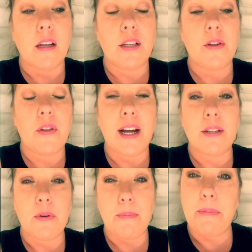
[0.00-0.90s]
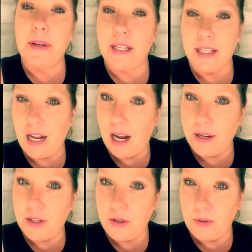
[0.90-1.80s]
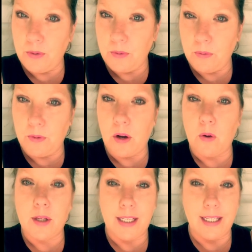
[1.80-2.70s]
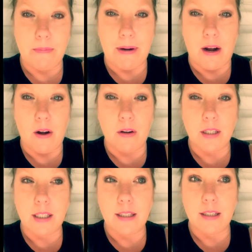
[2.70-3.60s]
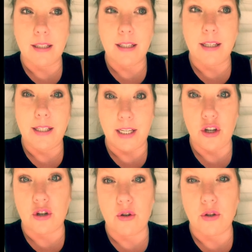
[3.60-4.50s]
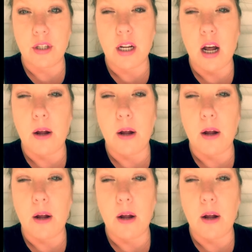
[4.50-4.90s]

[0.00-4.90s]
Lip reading: So that's what made me decide to go see about dentures.